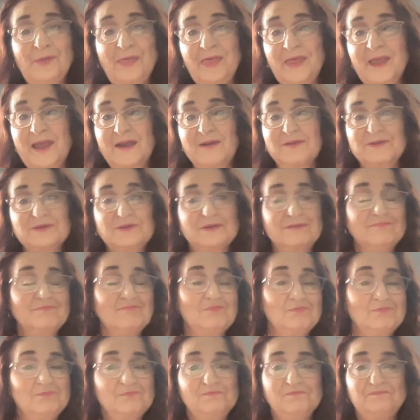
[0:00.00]
things
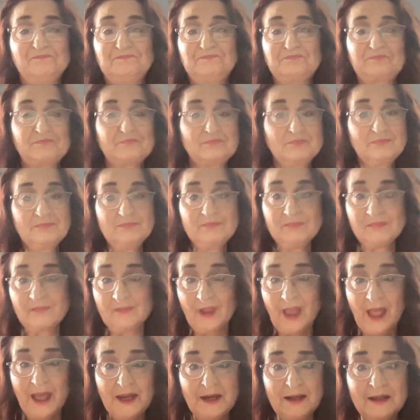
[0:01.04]

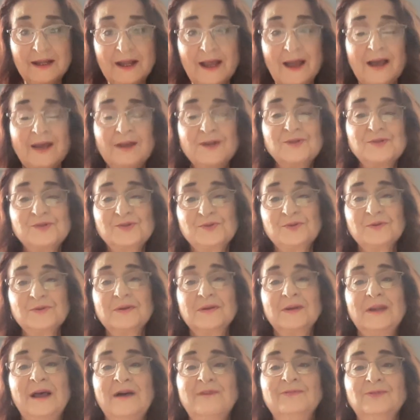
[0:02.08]
at a certain
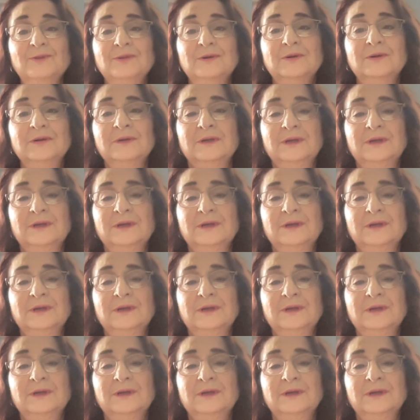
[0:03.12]
level.